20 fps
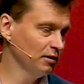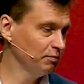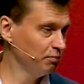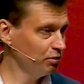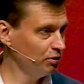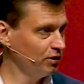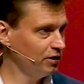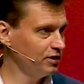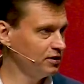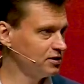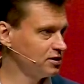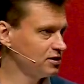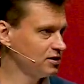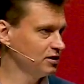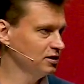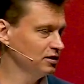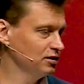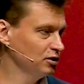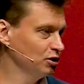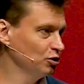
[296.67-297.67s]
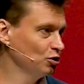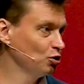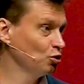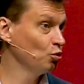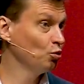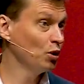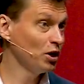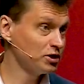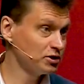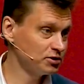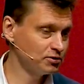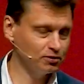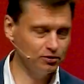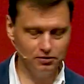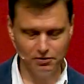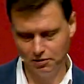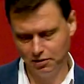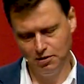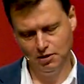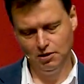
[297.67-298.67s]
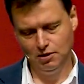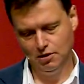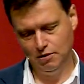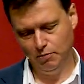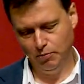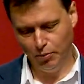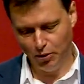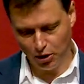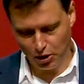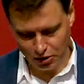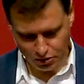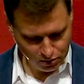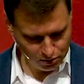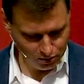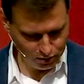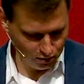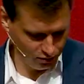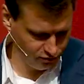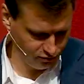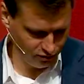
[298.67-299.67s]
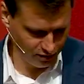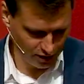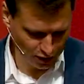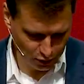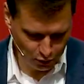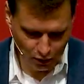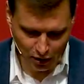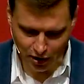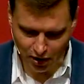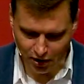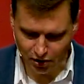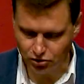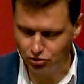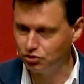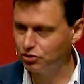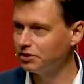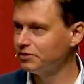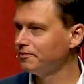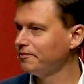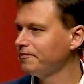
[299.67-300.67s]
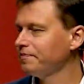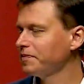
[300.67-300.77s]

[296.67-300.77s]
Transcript: place in the western part of our country.